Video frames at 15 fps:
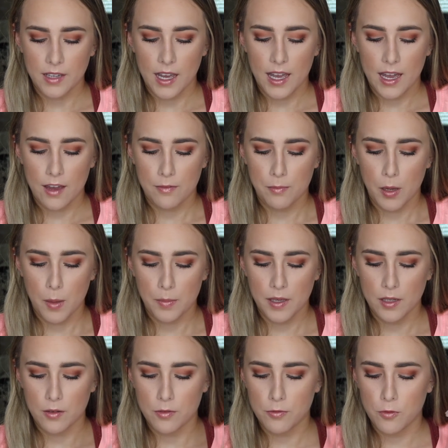I have
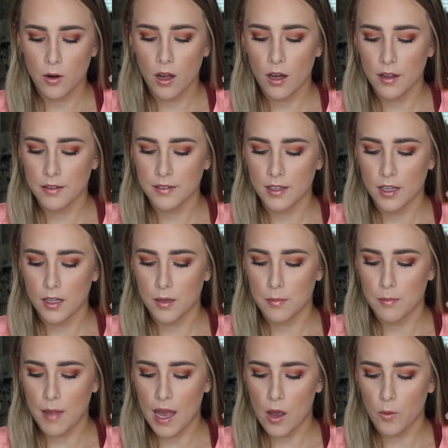Pumpkin Frost
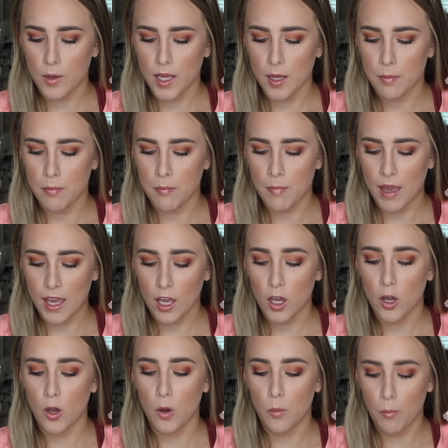and Maui
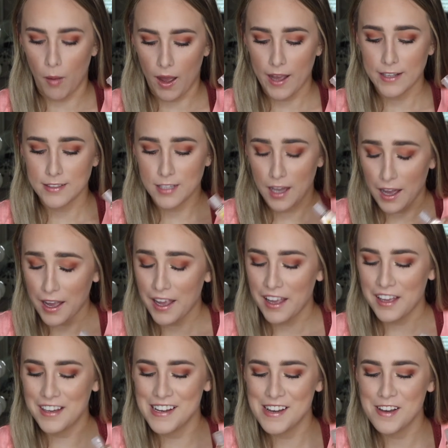Mango Mai
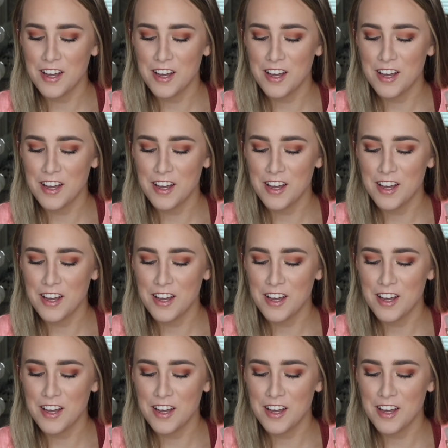Tai.